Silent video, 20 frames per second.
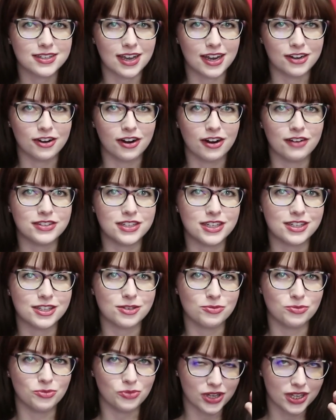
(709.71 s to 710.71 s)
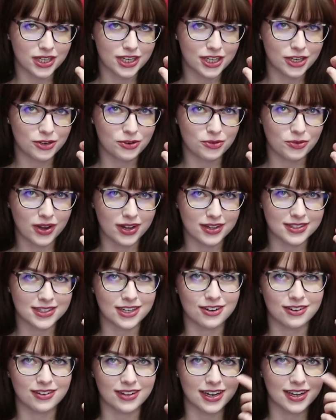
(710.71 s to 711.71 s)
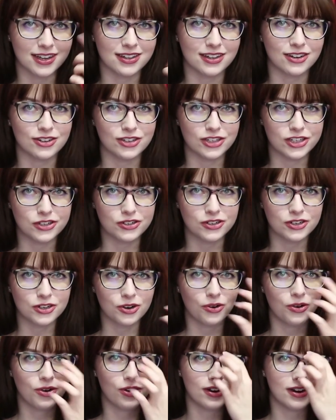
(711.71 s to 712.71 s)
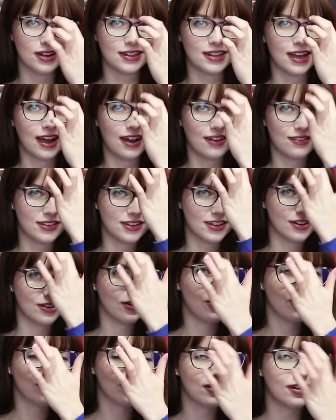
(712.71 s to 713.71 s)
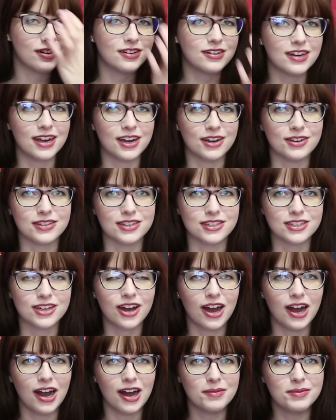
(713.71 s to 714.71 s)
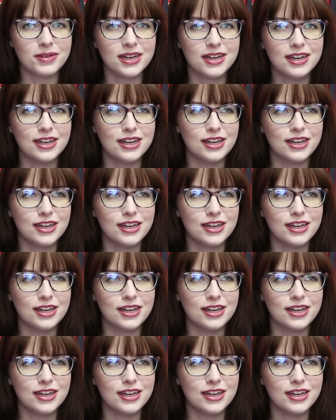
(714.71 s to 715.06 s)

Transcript: I know I've seen some really cute ones that are like a little unicorn and they have a little horn at the top.